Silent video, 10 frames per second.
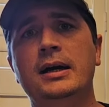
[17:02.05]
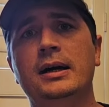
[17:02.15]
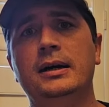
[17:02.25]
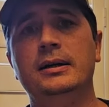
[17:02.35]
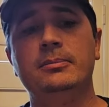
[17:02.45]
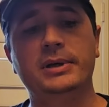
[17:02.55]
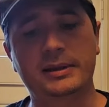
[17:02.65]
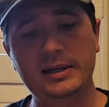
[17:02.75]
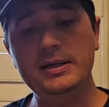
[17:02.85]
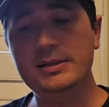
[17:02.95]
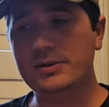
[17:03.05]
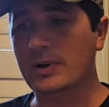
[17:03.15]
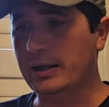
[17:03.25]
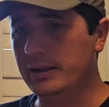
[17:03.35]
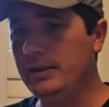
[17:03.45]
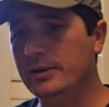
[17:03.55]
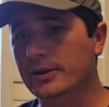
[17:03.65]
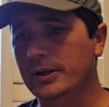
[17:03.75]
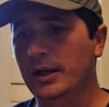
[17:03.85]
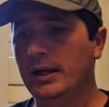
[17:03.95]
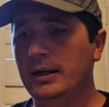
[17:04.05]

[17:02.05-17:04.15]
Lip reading: But these right here,